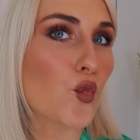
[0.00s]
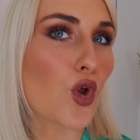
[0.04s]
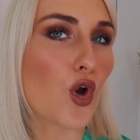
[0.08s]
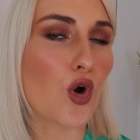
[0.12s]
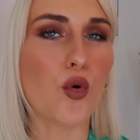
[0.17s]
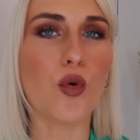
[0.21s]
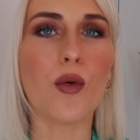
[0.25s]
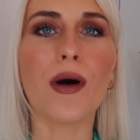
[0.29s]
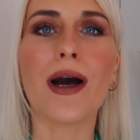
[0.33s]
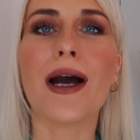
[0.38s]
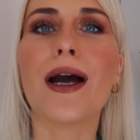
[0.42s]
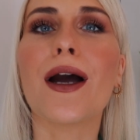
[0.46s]

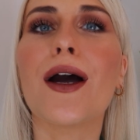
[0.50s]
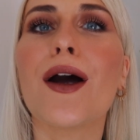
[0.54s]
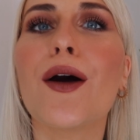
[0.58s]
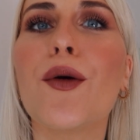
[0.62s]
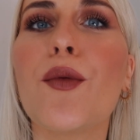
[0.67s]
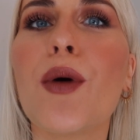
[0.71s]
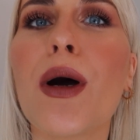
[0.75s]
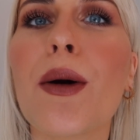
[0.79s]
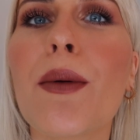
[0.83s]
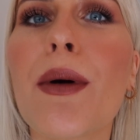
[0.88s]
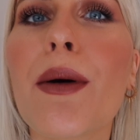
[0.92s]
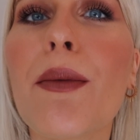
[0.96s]
Wow,
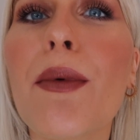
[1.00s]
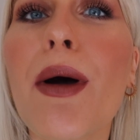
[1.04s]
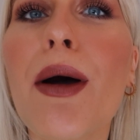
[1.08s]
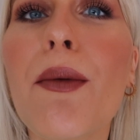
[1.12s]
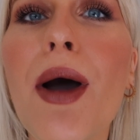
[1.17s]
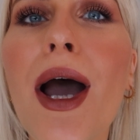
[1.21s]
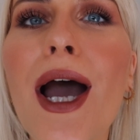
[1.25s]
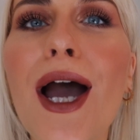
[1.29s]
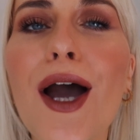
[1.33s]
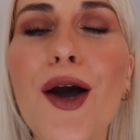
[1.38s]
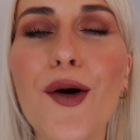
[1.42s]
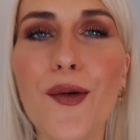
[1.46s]
wow, wow, wow,
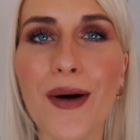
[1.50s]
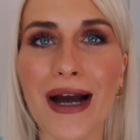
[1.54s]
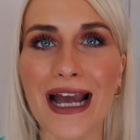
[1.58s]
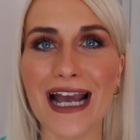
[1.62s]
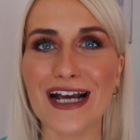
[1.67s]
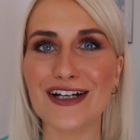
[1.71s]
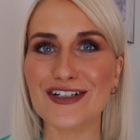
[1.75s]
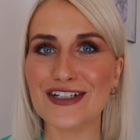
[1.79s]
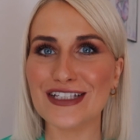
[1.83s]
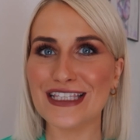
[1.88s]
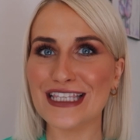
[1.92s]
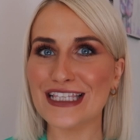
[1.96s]
wow. I
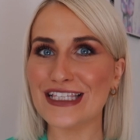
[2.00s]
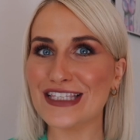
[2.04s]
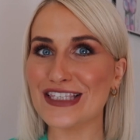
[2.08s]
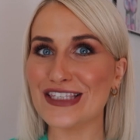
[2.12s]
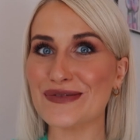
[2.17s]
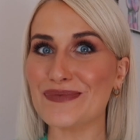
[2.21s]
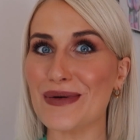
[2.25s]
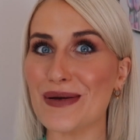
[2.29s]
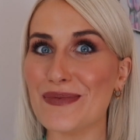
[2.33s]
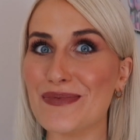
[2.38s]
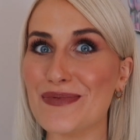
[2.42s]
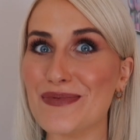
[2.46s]
actually think this
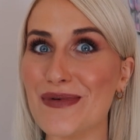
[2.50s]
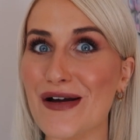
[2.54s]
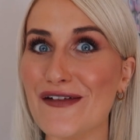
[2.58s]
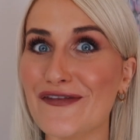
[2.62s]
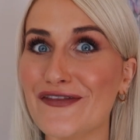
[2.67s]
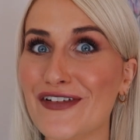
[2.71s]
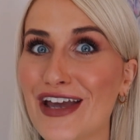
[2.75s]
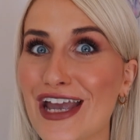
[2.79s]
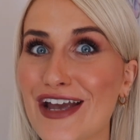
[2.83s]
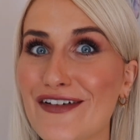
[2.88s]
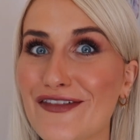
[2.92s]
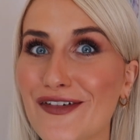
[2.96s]
is my favourite
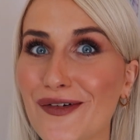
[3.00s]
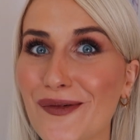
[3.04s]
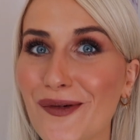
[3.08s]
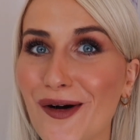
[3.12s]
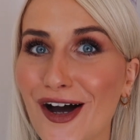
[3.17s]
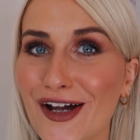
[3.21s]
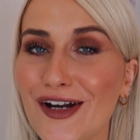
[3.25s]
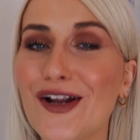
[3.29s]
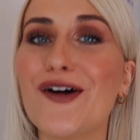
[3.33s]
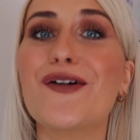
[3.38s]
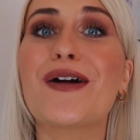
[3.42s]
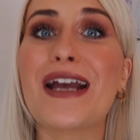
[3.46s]

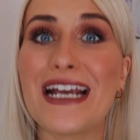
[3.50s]
one.